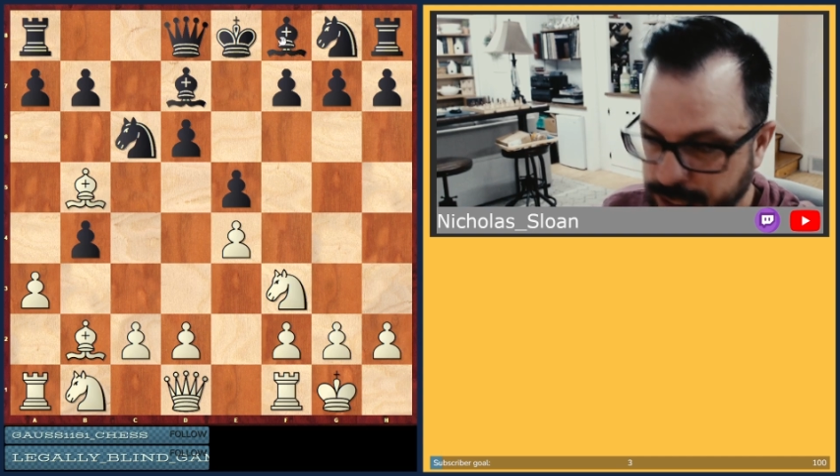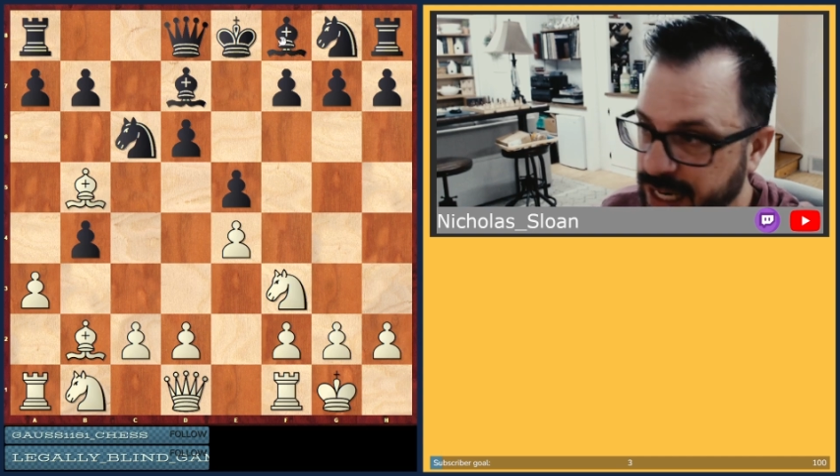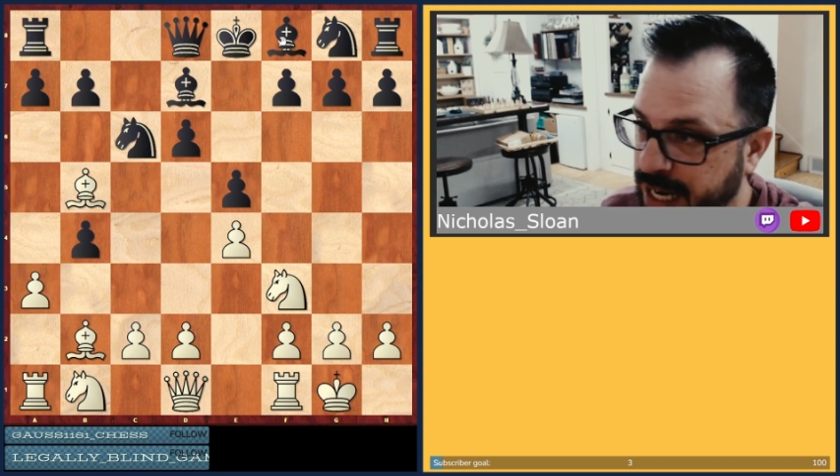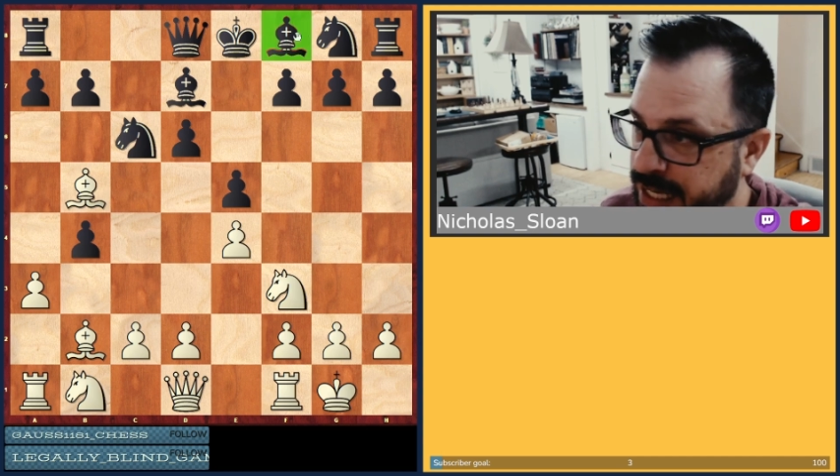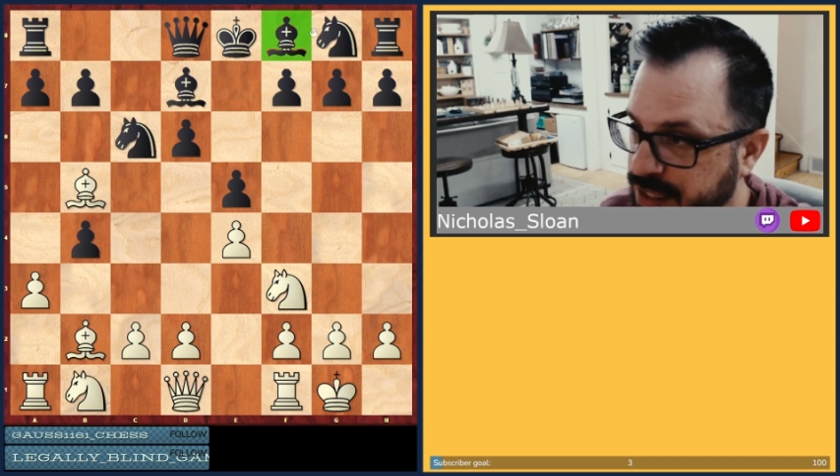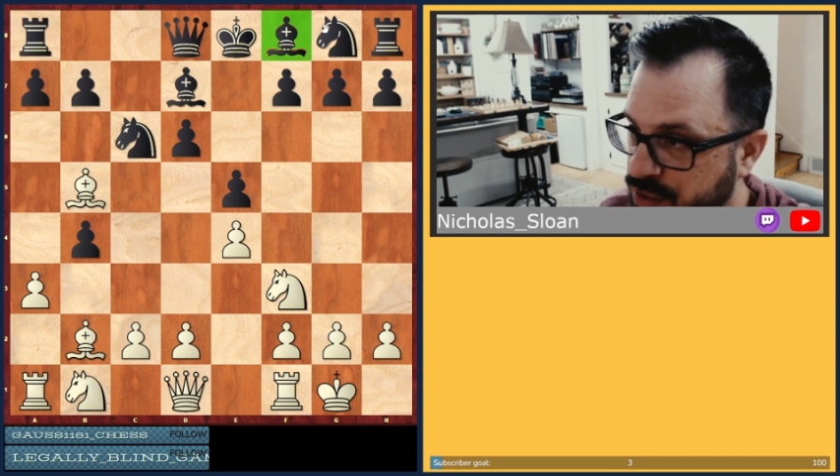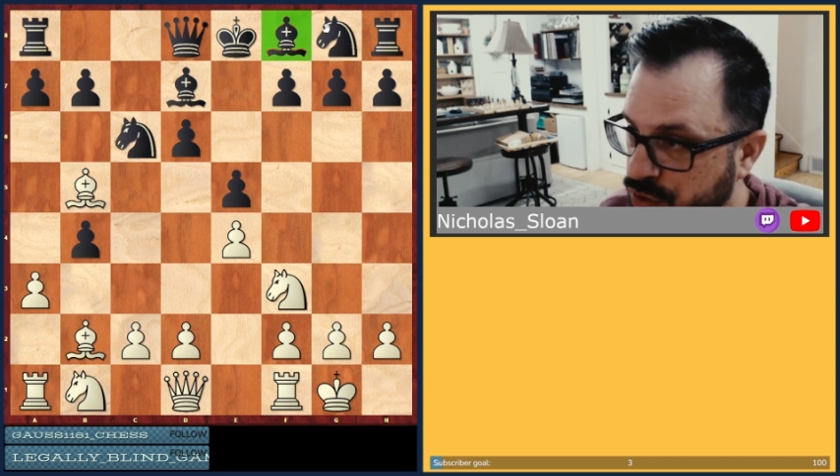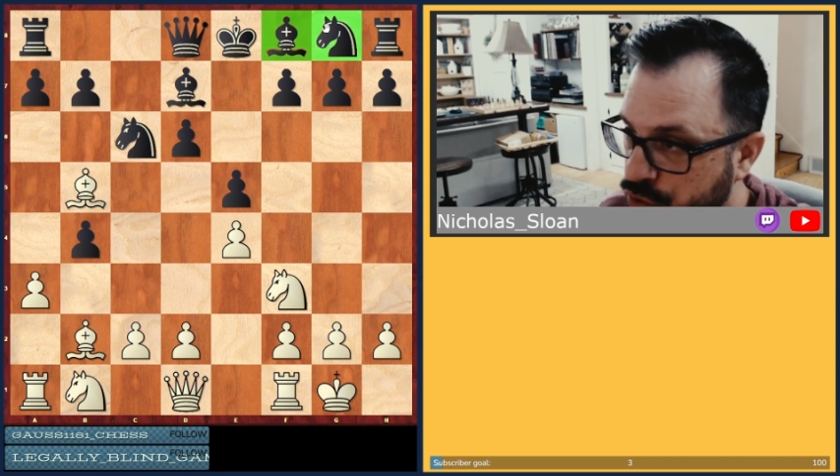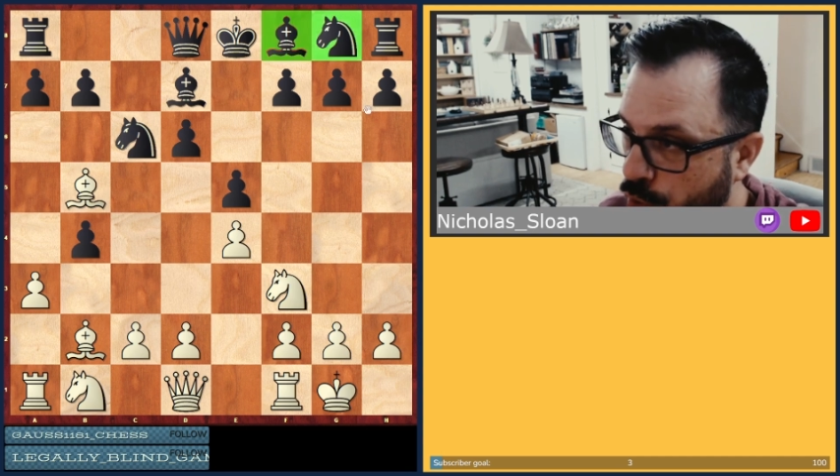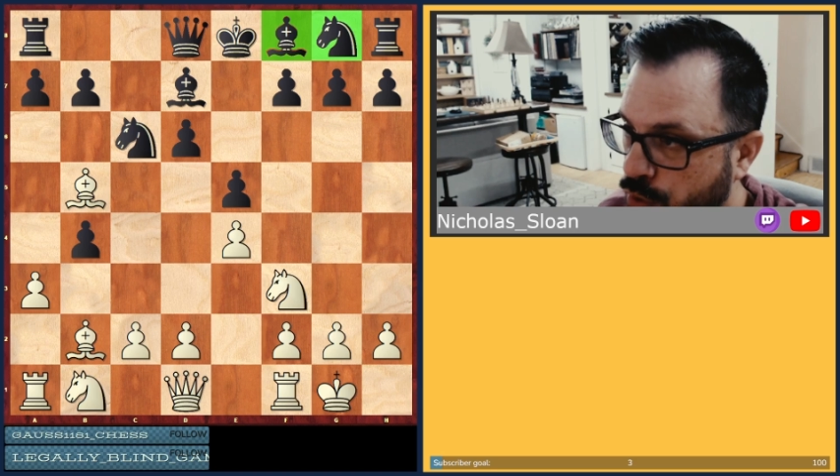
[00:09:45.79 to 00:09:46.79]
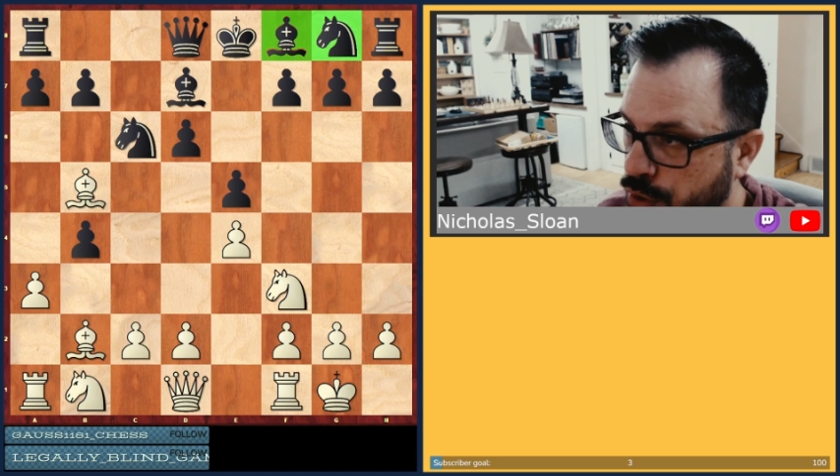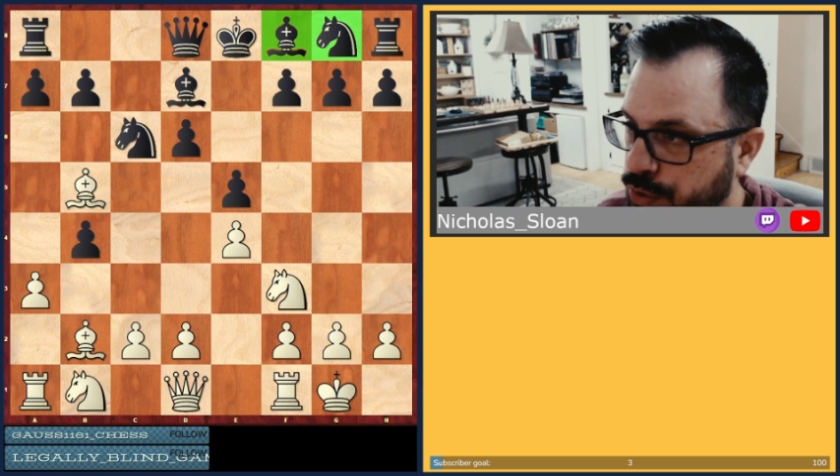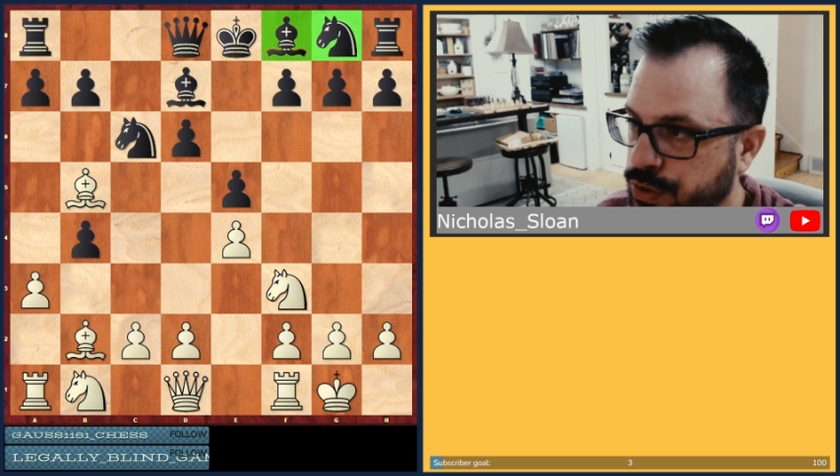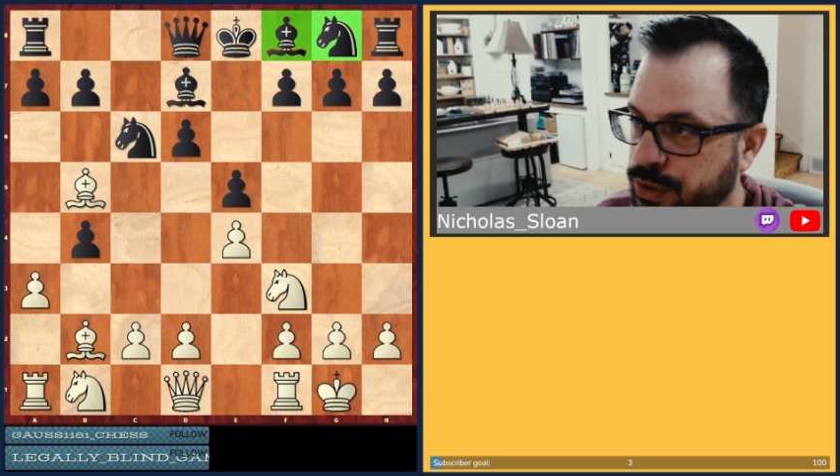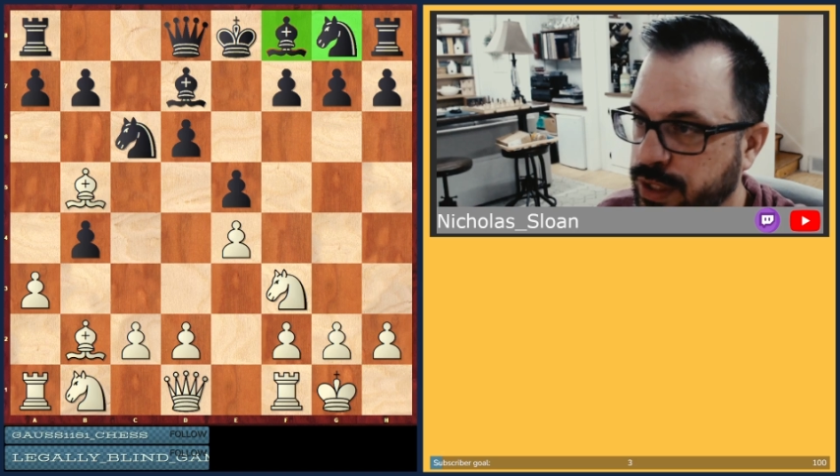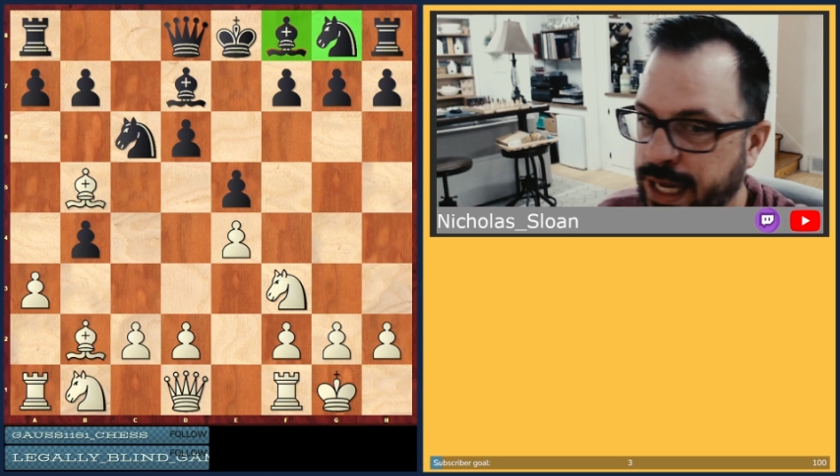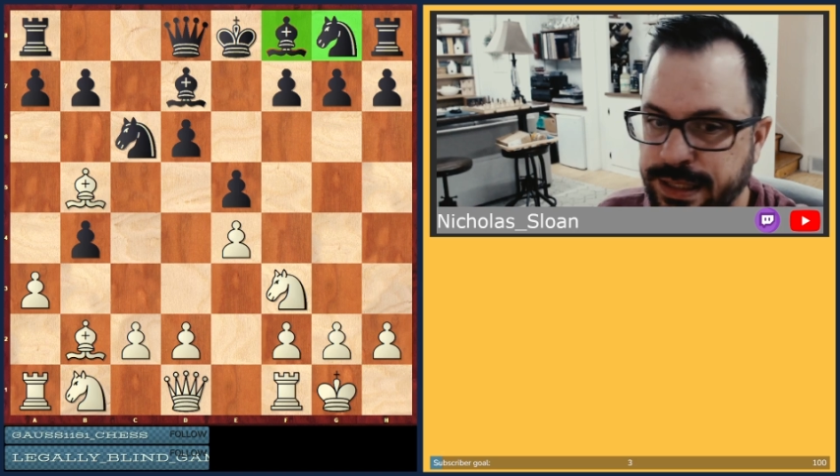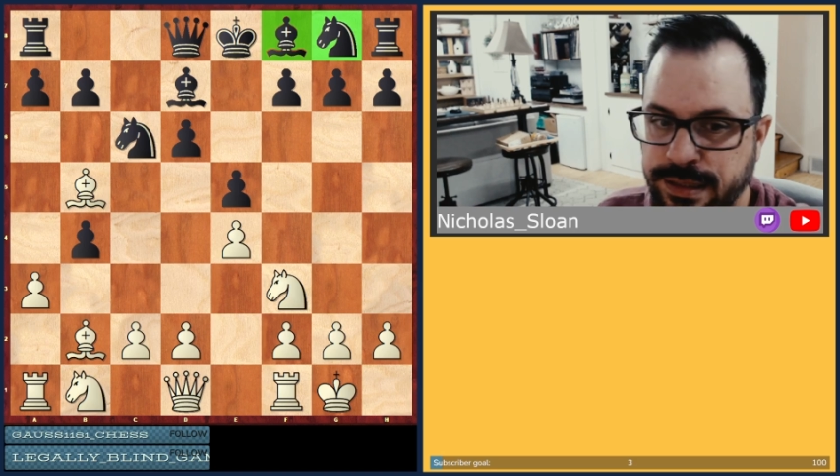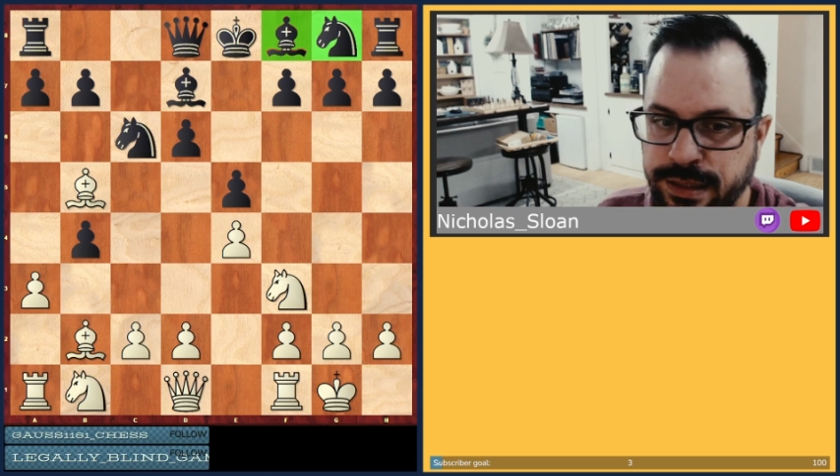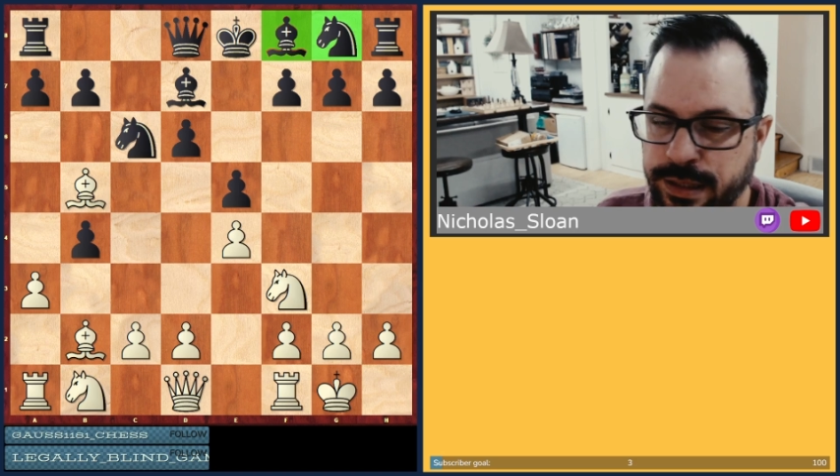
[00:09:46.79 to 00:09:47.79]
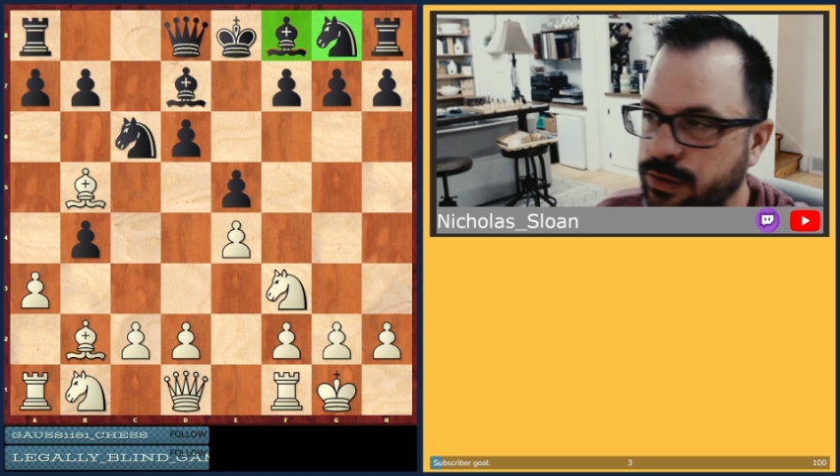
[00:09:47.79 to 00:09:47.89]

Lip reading: and he is no closer to castling.